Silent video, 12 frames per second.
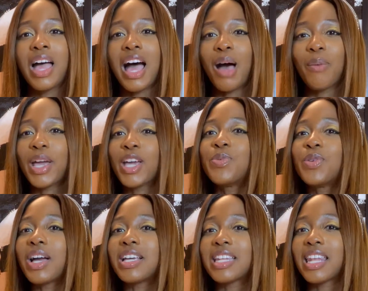I hope you
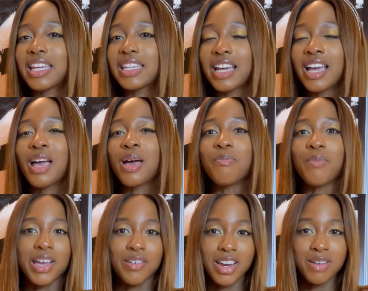guys like
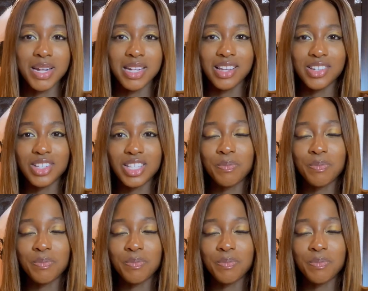my recommendations,